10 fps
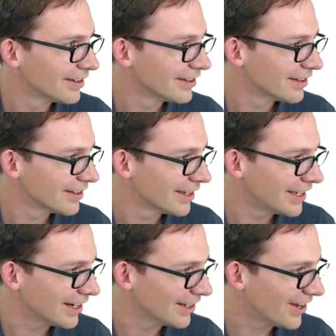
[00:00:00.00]
Again,
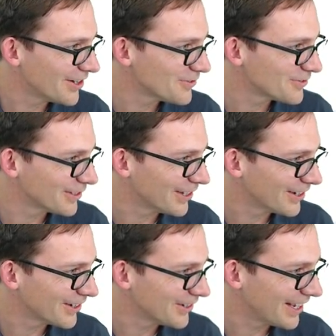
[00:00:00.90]
a lot of
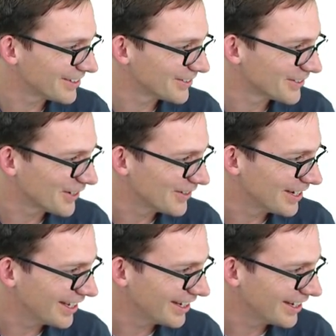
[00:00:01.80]
good answers coming in.